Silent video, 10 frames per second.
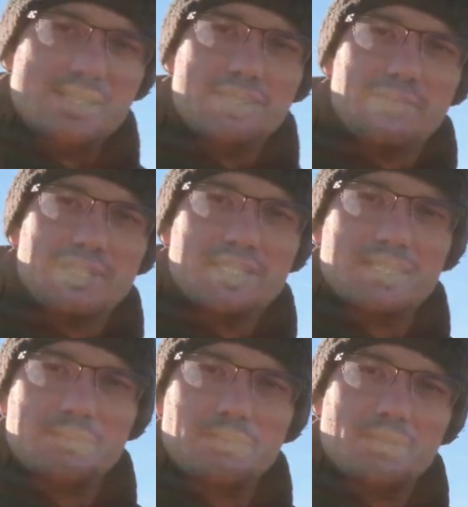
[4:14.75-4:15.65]
see what it
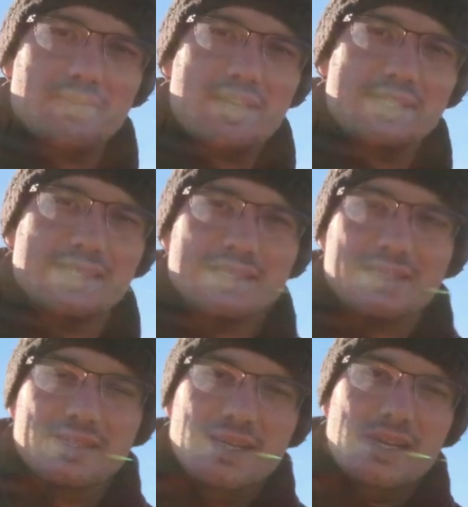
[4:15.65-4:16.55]
provides, and
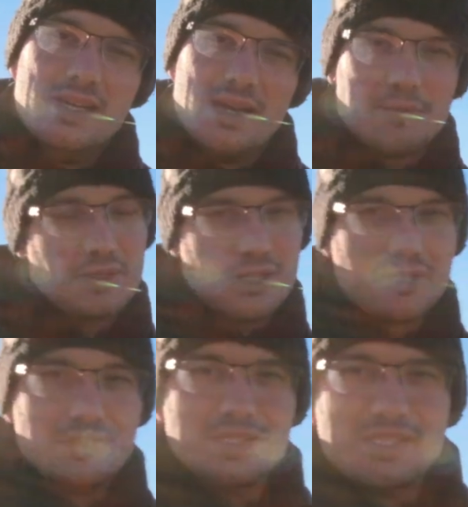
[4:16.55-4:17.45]
I'm gonna show
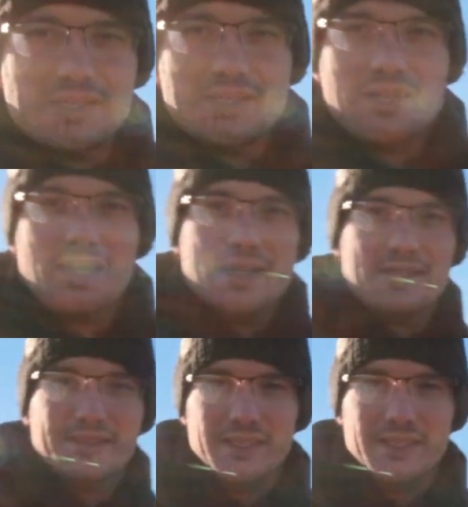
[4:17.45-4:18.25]
you this a little later.